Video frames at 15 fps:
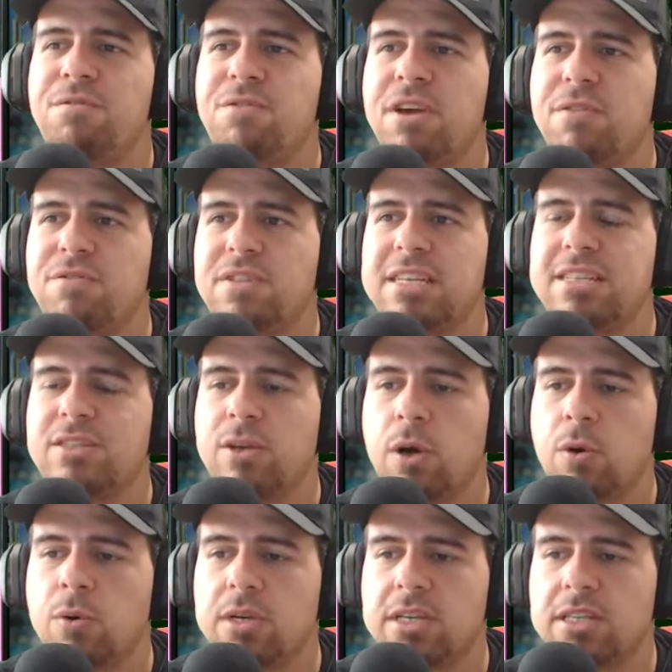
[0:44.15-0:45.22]
50
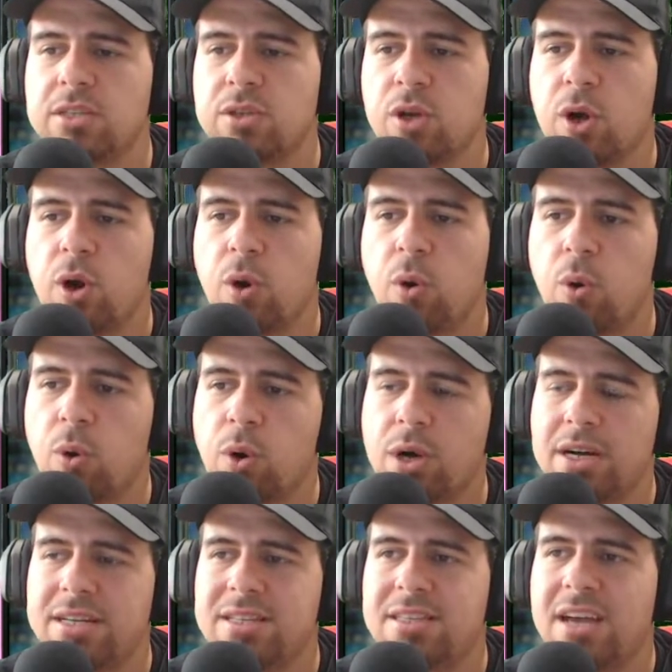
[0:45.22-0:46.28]
tokens,
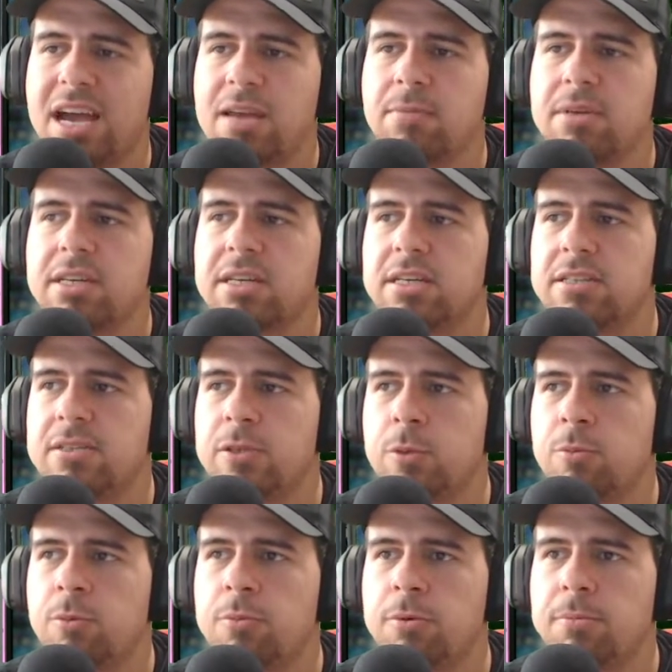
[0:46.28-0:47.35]
or a diamond
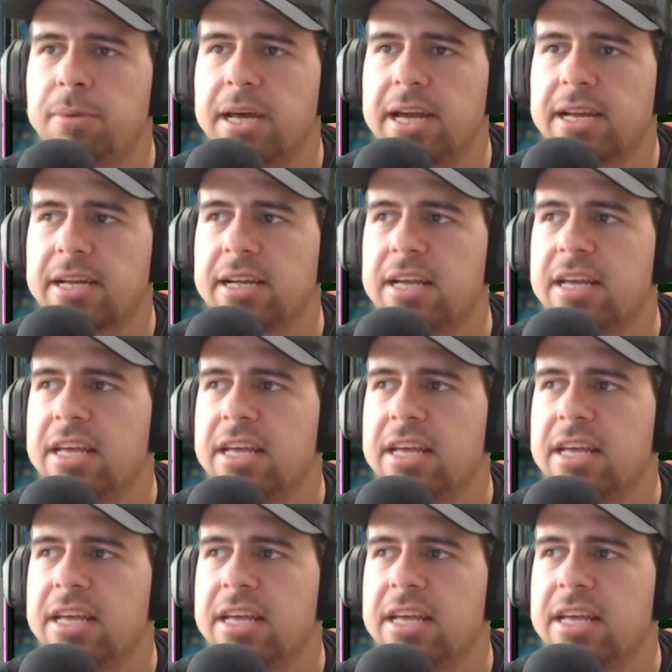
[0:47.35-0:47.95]
consumable pack.